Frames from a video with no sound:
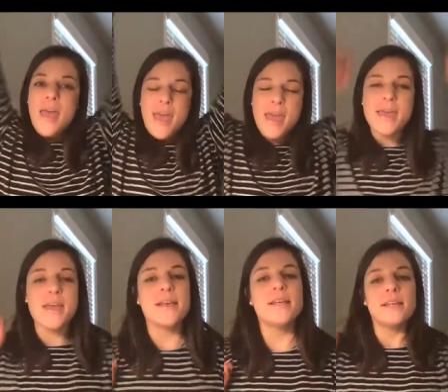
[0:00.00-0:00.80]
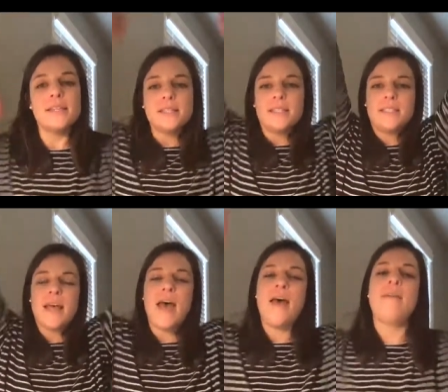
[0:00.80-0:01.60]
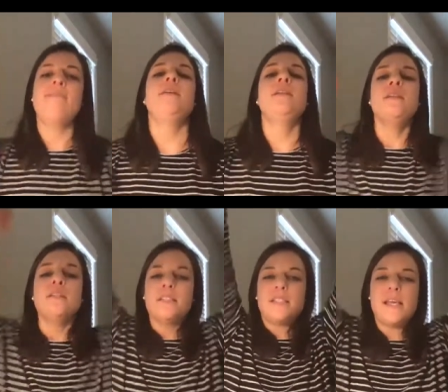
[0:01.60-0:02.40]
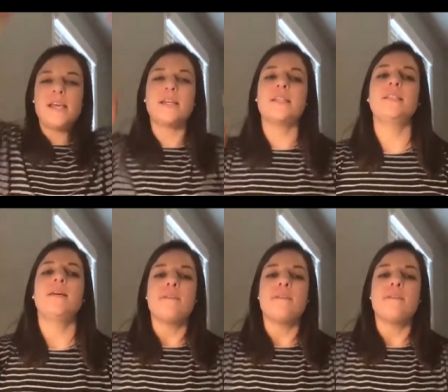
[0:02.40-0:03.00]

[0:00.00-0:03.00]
8, 7, 6,